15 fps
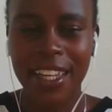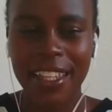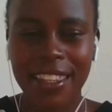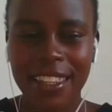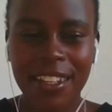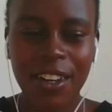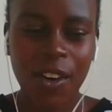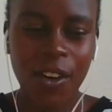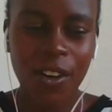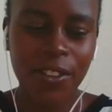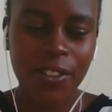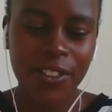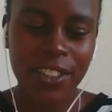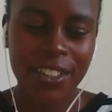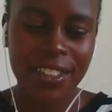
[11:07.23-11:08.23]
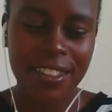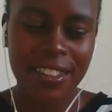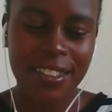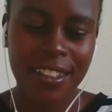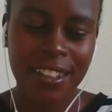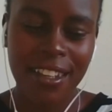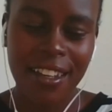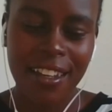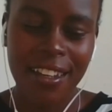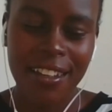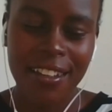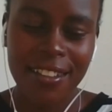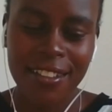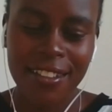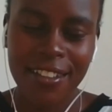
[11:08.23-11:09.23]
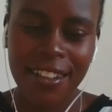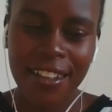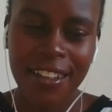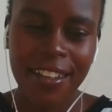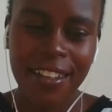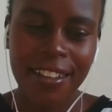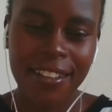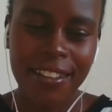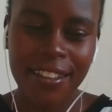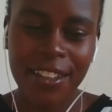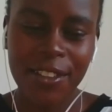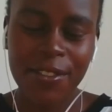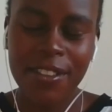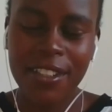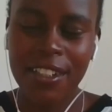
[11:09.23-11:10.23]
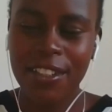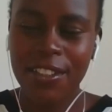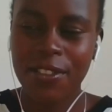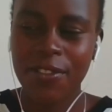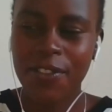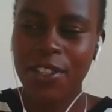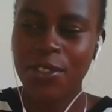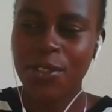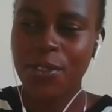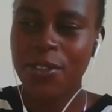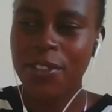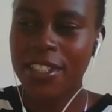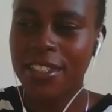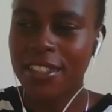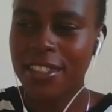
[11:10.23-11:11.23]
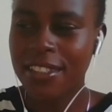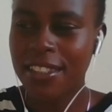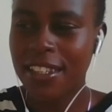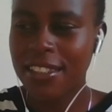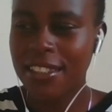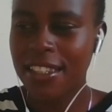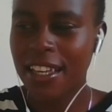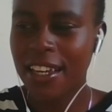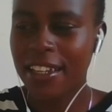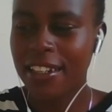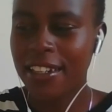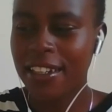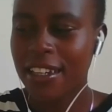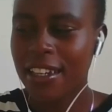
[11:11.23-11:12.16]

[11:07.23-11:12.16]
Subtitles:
I think all of us share the uniqueness of our story in the sense that